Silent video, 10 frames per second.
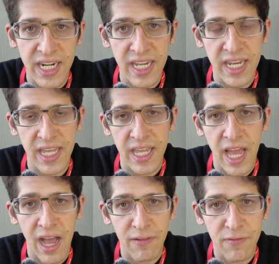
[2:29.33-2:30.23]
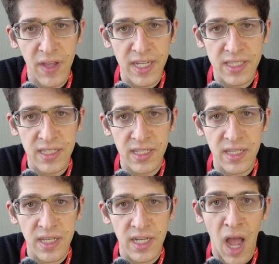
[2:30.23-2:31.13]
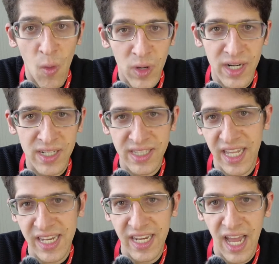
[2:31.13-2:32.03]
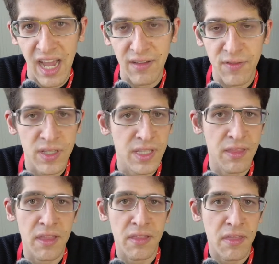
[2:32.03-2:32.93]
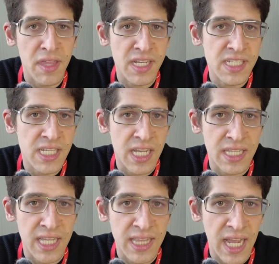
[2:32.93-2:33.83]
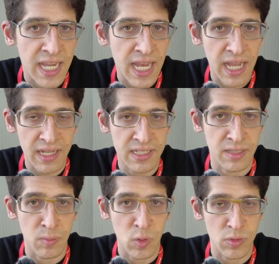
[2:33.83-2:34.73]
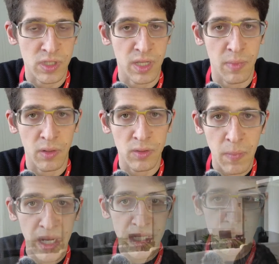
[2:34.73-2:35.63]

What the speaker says: really affect our daily life. This is the things that I like the most about my